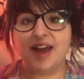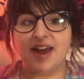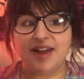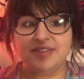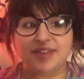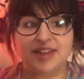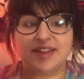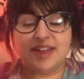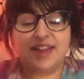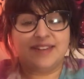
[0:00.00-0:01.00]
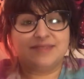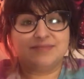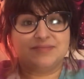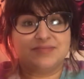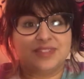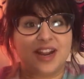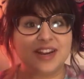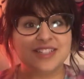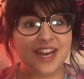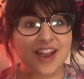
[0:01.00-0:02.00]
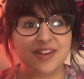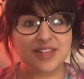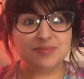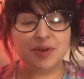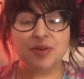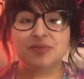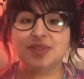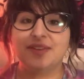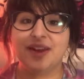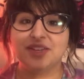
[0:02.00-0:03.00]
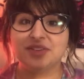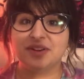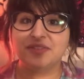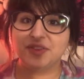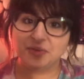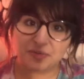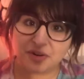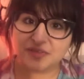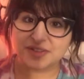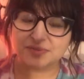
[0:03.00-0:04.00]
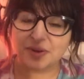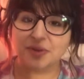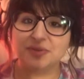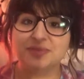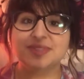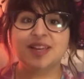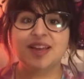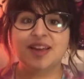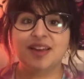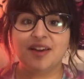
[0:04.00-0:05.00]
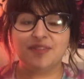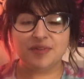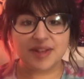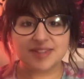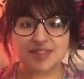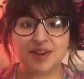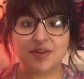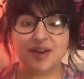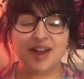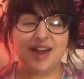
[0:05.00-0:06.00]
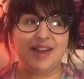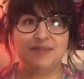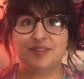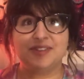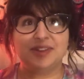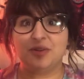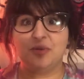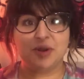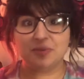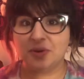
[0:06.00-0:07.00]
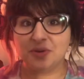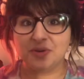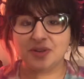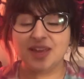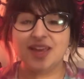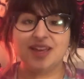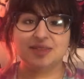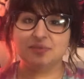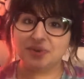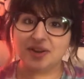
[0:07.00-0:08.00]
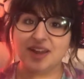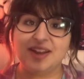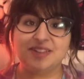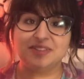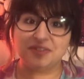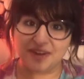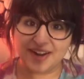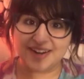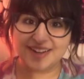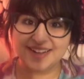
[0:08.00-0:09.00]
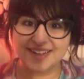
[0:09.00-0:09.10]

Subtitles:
I think trying to check out his poems. I've actually read a few more of his poems a few nights ago, and I fell down a wormhole. He has a book, and it's great.